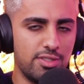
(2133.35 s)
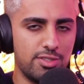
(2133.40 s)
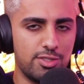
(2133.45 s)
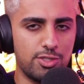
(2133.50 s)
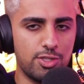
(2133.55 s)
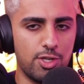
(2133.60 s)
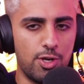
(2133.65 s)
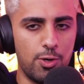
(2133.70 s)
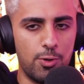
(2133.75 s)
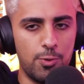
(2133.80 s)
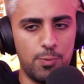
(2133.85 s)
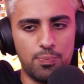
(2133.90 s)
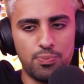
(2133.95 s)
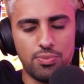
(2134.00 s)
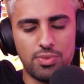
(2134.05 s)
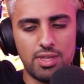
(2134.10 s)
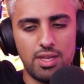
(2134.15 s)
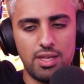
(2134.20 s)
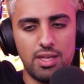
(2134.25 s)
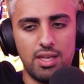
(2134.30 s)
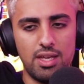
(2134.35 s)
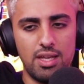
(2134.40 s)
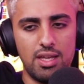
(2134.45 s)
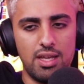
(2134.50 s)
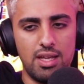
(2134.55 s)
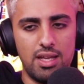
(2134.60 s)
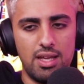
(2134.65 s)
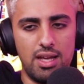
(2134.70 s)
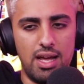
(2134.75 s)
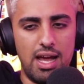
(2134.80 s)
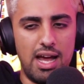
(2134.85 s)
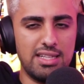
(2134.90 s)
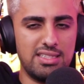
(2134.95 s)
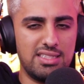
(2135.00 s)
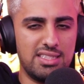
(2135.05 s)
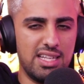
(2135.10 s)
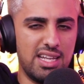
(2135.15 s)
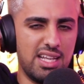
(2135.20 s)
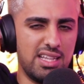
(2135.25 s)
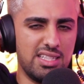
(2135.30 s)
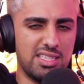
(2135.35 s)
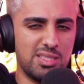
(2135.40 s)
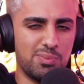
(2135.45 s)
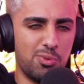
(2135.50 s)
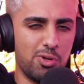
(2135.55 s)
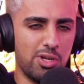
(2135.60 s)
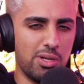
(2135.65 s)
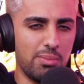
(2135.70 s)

So I'd say at this point,